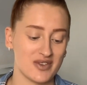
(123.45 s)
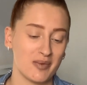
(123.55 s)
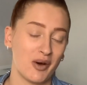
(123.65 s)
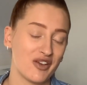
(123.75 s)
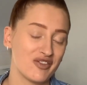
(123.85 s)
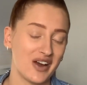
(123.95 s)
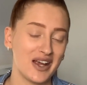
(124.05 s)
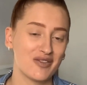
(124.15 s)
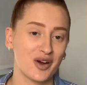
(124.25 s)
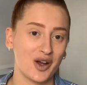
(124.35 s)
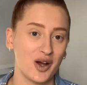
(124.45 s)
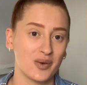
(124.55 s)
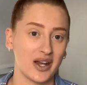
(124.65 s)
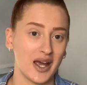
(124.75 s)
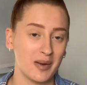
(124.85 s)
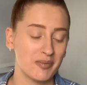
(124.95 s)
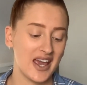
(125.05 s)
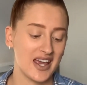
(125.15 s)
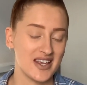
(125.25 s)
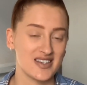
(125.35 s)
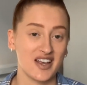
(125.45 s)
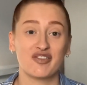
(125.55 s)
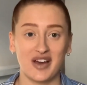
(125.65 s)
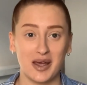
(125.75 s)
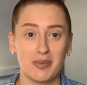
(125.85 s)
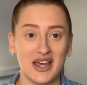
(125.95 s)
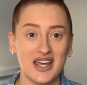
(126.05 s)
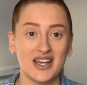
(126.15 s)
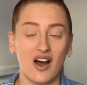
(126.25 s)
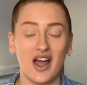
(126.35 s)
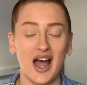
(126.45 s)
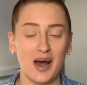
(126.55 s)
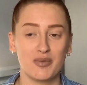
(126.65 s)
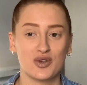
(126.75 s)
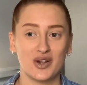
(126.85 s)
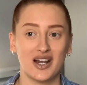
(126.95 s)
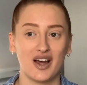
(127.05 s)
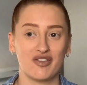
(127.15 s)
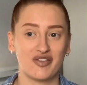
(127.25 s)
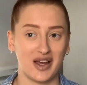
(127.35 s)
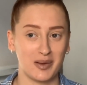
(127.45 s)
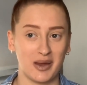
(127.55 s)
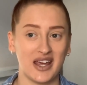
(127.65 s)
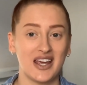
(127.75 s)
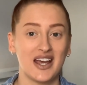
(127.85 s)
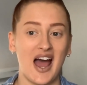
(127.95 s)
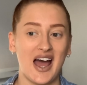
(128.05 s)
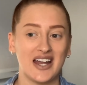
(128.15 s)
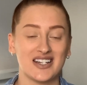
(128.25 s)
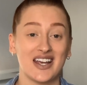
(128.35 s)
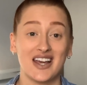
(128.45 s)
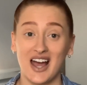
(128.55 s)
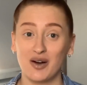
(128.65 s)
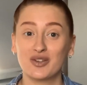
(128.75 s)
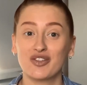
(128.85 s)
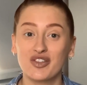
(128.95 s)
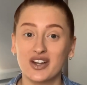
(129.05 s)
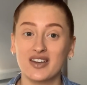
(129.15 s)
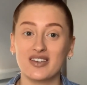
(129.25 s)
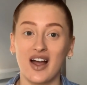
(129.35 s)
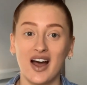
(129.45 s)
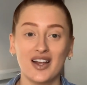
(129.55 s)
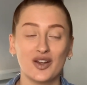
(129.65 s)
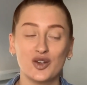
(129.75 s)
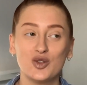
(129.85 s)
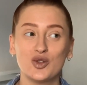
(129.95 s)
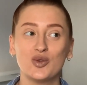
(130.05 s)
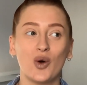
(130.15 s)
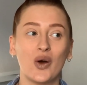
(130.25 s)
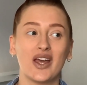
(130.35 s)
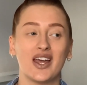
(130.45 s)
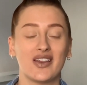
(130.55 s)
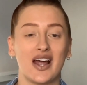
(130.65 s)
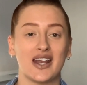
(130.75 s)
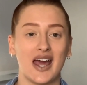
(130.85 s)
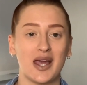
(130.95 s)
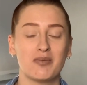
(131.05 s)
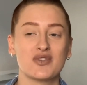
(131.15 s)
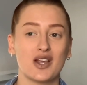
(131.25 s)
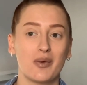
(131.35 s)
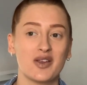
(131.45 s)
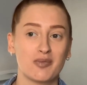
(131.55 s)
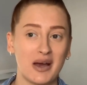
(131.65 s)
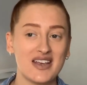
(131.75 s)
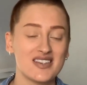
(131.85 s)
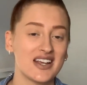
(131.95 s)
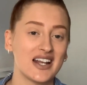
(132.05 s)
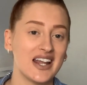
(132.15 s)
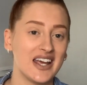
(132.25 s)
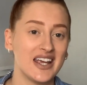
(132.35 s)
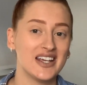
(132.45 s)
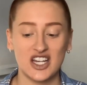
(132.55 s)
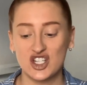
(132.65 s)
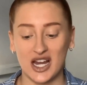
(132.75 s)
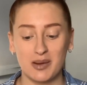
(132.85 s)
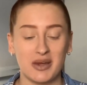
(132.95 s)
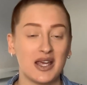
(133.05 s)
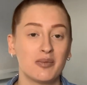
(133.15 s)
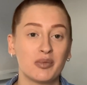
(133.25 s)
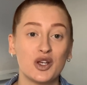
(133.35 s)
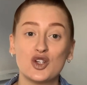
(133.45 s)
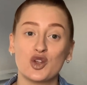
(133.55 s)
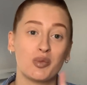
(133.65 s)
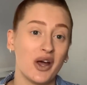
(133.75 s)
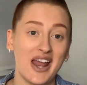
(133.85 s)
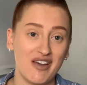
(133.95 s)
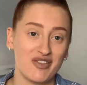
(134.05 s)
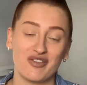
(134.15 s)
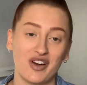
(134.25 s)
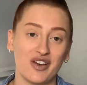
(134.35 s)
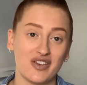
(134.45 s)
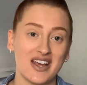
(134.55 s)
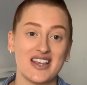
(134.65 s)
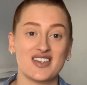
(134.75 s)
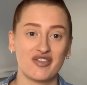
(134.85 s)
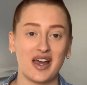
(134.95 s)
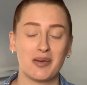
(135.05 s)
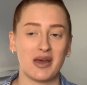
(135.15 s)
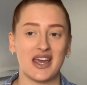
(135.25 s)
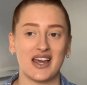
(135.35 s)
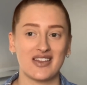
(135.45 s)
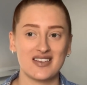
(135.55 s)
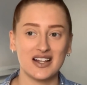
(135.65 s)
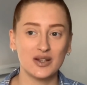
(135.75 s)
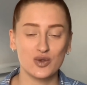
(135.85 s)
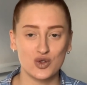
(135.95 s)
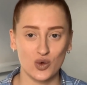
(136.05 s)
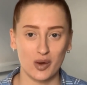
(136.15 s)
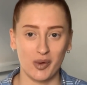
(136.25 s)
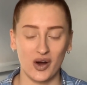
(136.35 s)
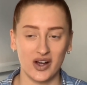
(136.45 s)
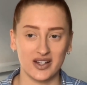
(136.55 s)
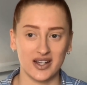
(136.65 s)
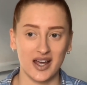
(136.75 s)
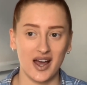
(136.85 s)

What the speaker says: My favourite girl name is Famey. I absolutely love Famey. And how different is that? Like, you do not hear that name. So it's basically Jamie, but you just put an F in front of it. It's Famey. There's a little story behind it.